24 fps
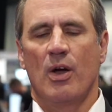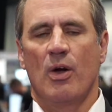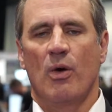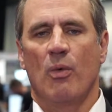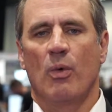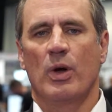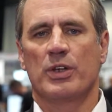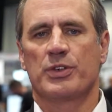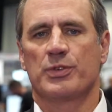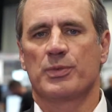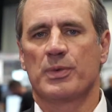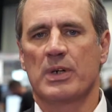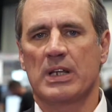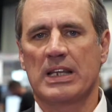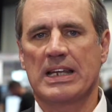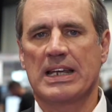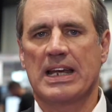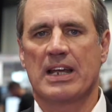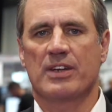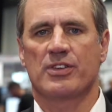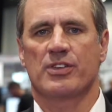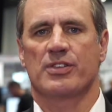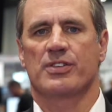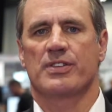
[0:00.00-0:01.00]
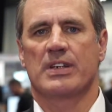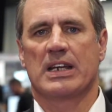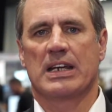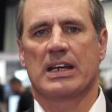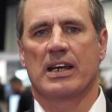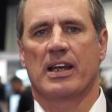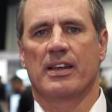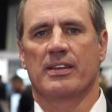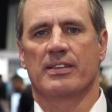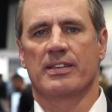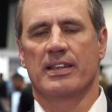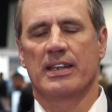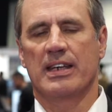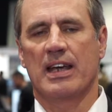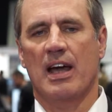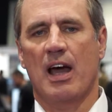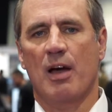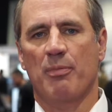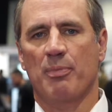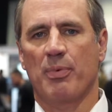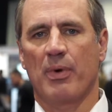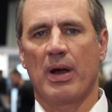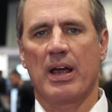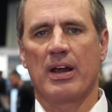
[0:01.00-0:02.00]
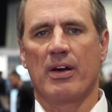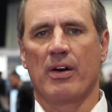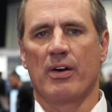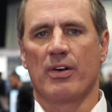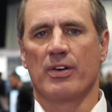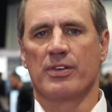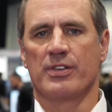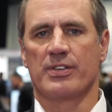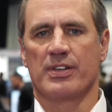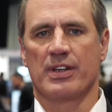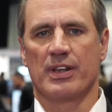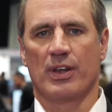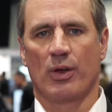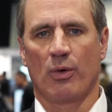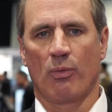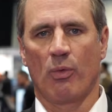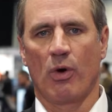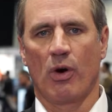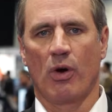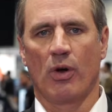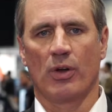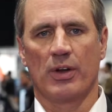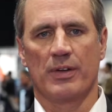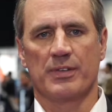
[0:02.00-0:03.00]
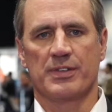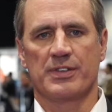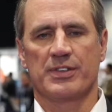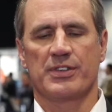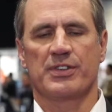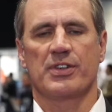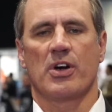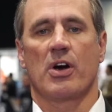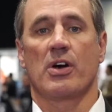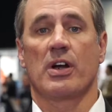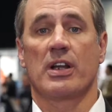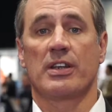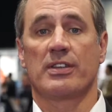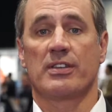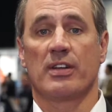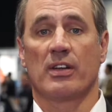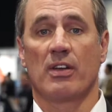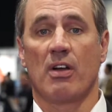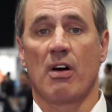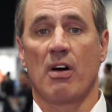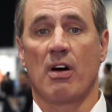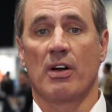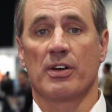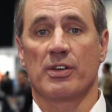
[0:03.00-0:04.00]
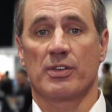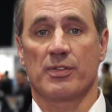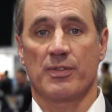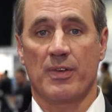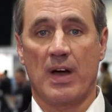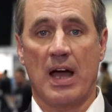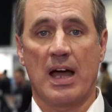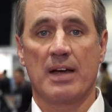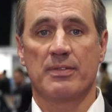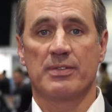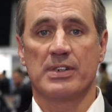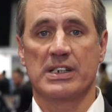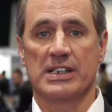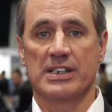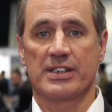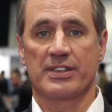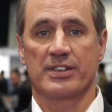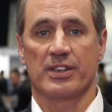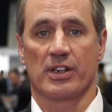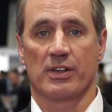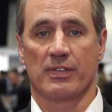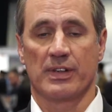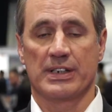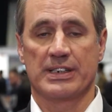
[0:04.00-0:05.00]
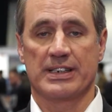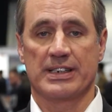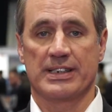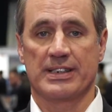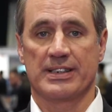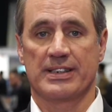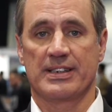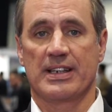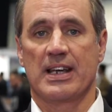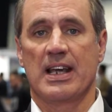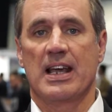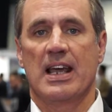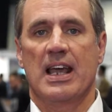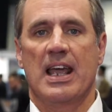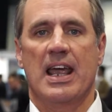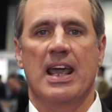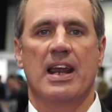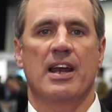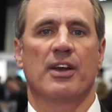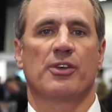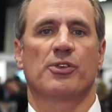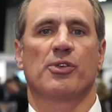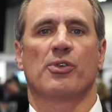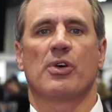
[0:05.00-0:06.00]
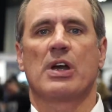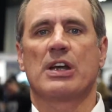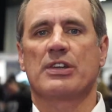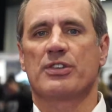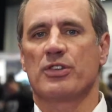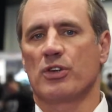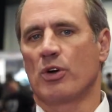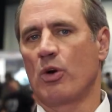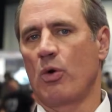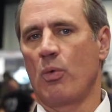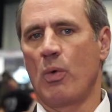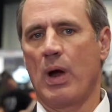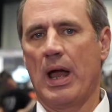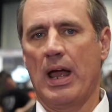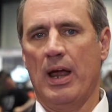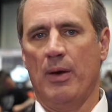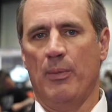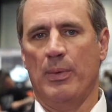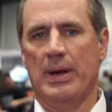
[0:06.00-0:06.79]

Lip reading: What's really interesting is the operators in the world have started to launch 5G services in a traditional way.